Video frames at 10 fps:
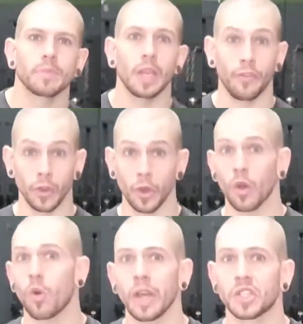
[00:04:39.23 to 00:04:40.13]
if you're
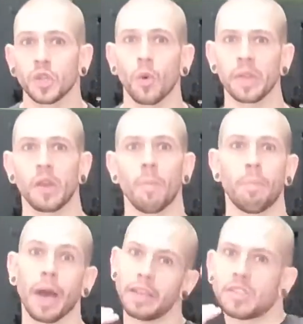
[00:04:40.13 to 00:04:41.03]
not quite sure whether your
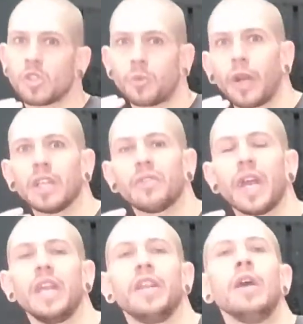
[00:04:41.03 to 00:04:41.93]
butt is super
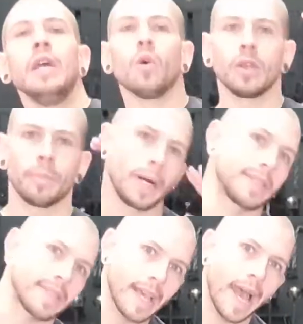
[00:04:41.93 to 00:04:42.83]
elevated or your
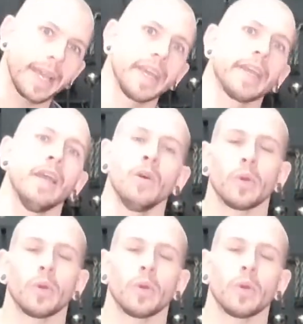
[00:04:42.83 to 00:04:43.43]
butt's sagging.